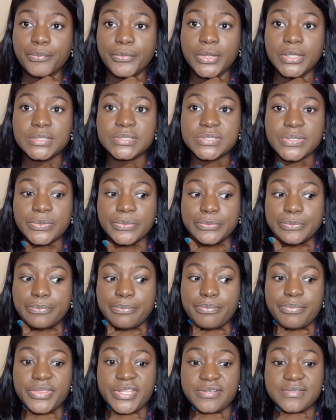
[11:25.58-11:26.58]
So
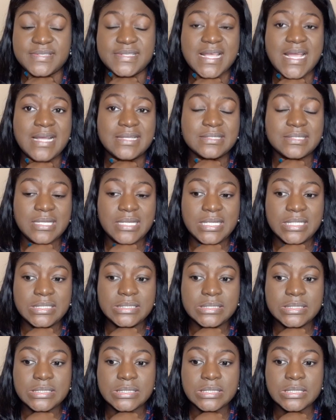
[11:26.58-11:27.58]
there's that.
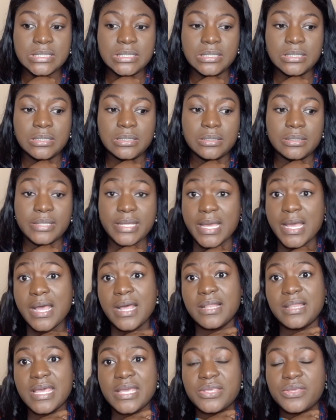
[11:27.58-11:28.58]
And yeah,
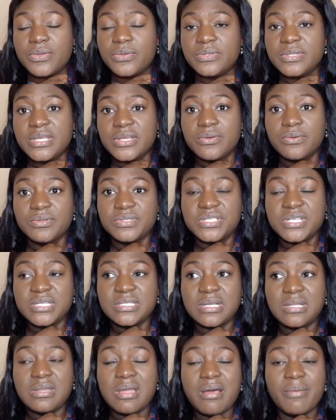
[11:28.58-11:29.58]
like you could
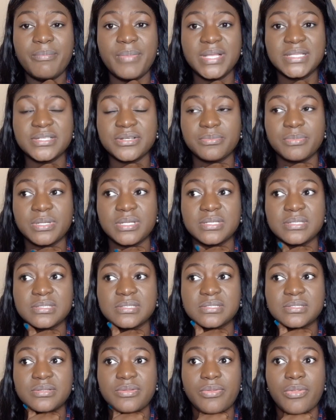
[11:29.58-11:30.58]
negotiate a lot better,
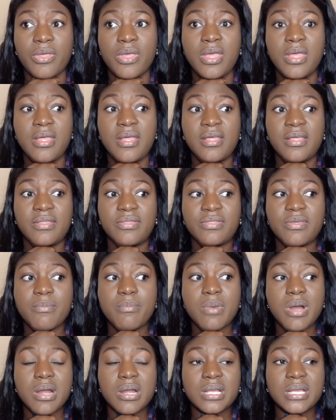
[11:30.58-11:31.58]
because the
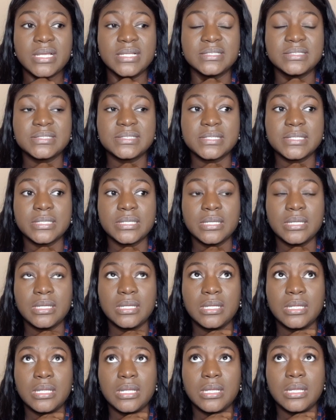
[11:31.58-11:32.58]
market
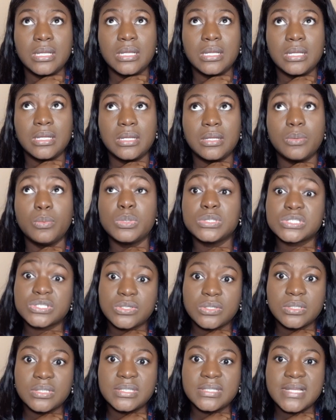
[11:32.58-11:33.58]
was
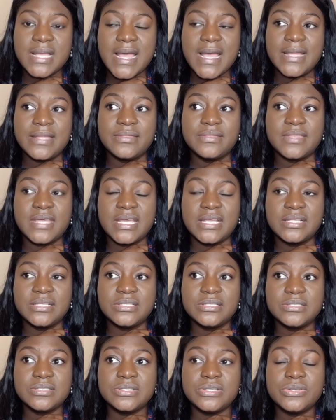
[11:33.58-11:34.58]
good. And
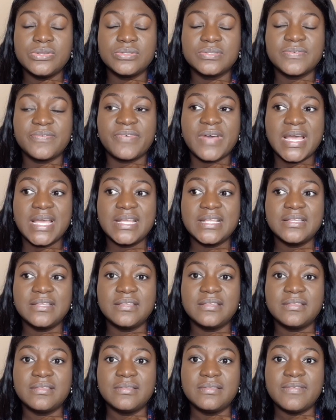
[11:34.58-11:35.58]
then, to
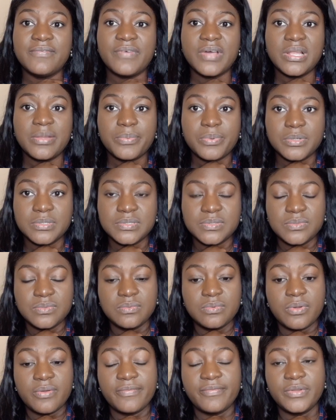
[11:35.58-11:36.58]
find developers who
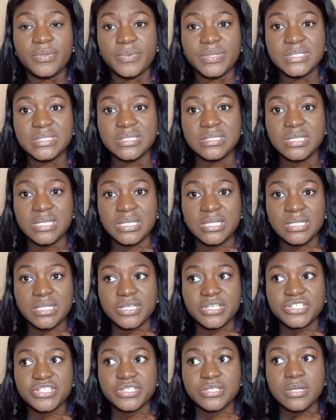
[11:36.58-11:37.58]
were fluent in
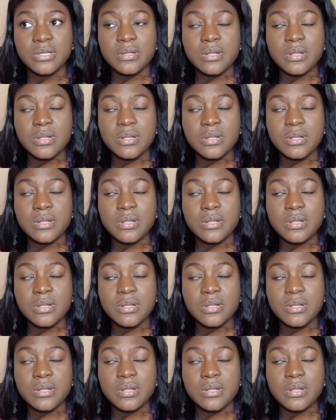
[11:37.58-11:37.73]
English